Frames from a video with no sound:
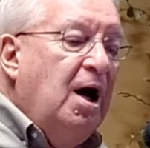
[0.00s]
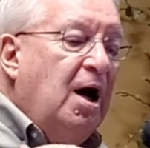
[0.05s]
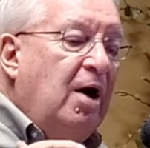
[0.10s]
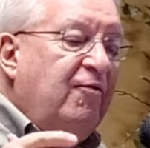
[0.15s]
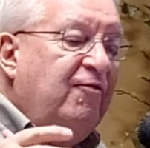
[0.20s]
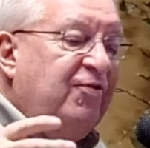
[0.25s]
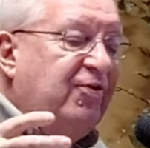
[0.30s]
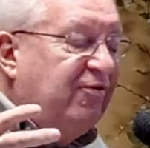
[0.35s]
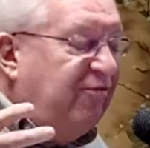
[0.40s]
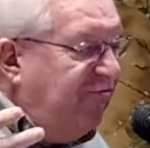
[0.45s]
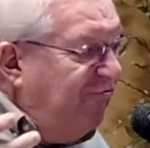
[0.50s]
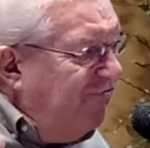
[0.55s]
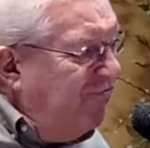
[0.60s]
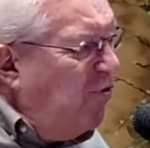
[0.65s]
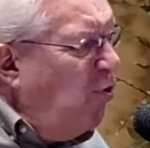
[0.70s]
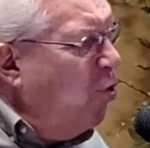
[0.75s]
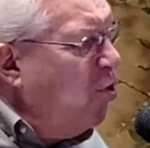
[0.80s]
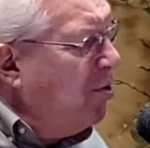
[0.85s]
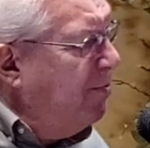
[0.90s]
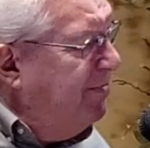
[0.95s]
of the
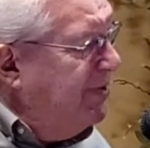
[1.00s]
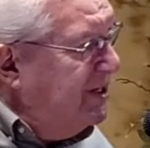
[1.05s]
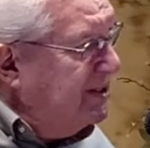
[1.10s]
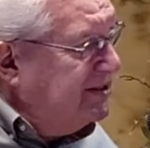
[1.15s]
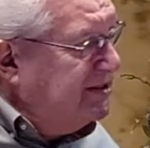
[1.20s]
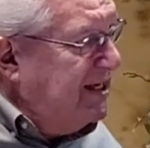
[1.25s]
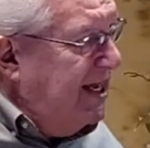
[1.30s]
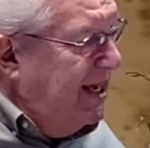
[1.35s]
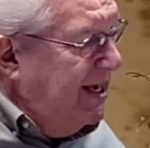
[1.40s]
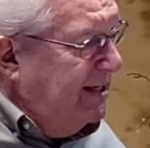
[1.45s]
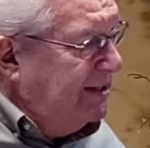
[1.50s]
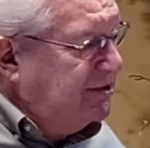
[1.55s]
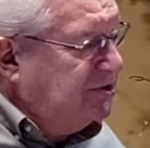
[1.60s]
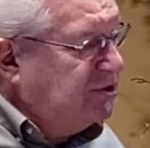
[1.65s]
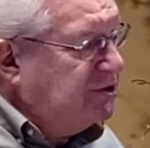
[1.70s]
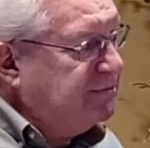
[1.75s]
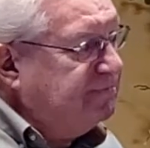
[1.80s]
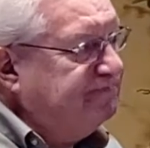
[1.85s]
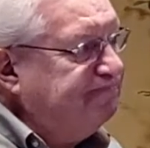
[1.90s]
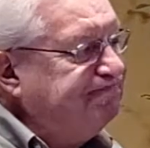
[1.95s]
form it
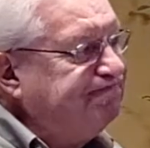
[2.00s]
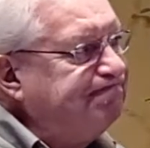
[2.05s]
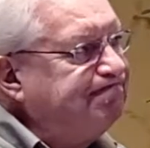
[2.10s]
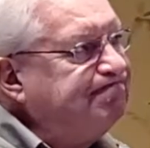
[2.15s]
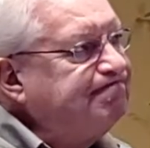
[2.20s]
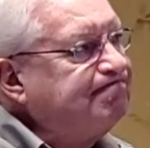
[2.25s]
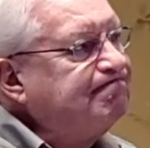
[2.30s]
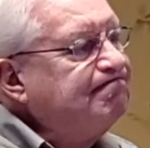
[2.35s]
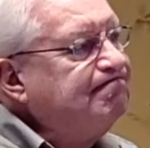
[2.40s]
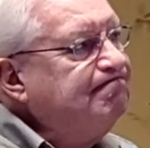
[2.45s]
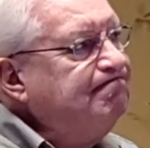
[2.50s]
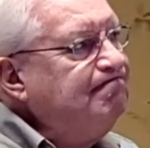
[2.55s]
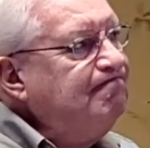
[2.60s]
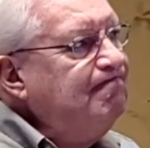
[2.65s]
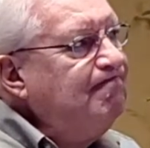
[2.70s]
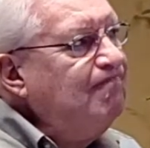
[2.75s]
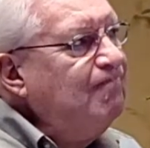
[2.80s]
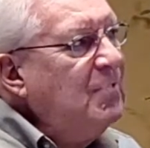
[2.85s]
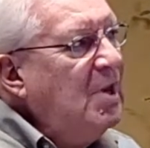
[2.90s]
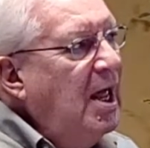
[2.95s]
takes.
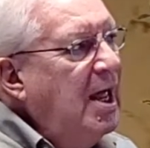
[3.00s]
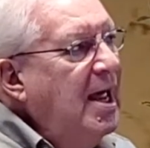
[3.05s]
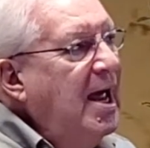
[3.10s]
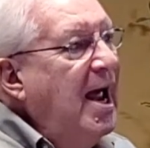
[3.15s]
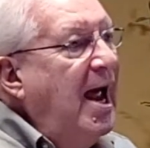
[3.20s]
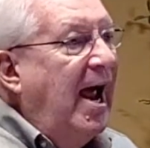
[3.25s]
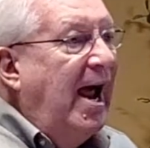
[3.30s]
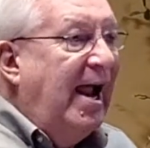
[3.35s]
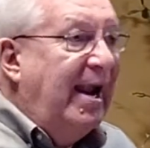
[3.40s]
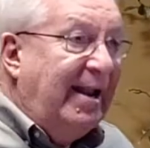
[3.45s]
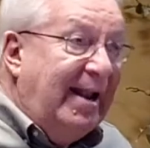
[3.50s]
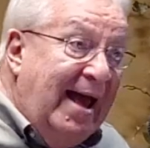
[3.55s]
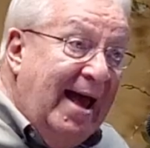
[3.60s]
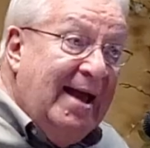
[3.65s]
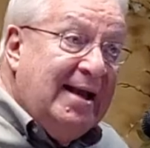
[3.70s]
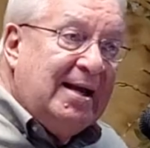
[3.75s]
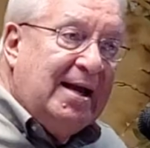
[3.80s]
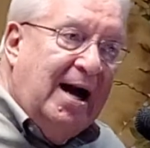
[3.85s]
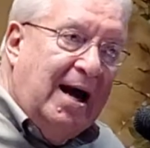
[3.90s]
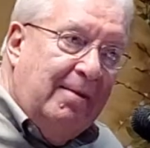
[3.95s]
And
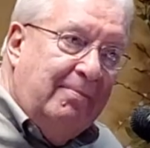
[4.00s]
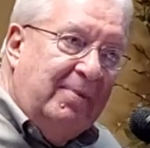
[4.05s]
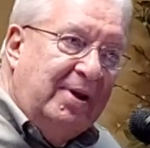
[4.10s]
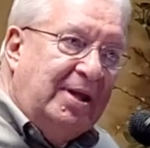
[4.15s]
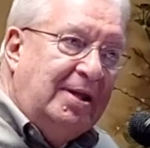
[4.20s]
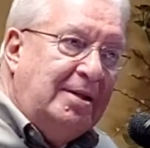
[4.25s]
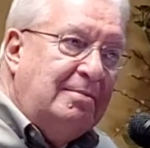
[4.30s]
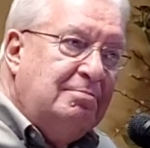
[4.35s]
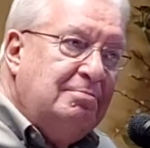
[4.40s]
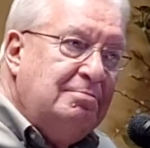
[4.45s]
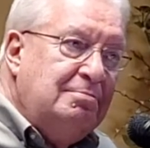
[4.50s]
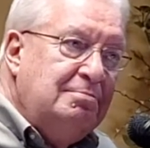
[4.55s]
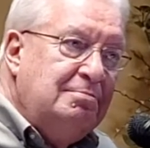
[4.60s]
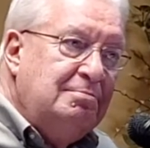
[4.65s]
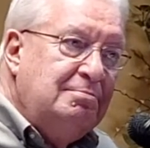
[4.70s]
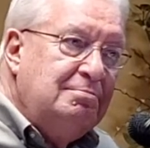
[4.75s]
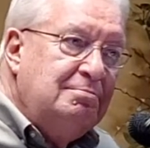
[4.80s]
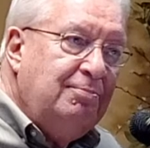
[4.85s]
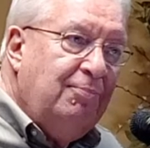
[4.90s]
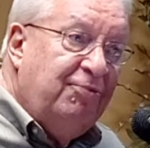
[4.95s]
that got me
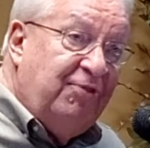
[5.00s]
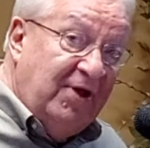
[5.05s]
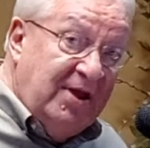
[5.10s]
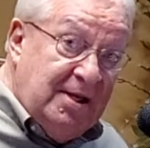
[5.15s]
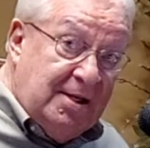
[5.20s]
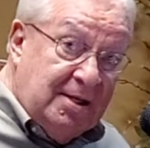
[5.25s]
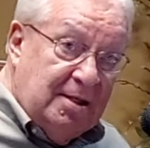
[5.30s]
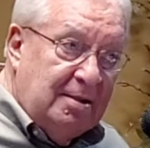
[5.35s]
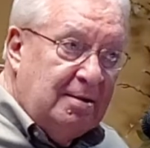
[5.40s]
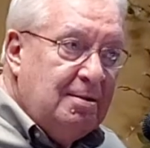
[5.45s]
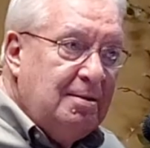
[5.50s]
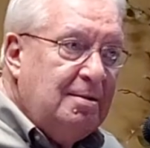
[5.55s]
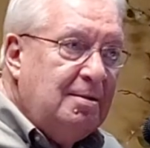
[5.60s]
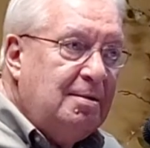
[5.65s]
thinking.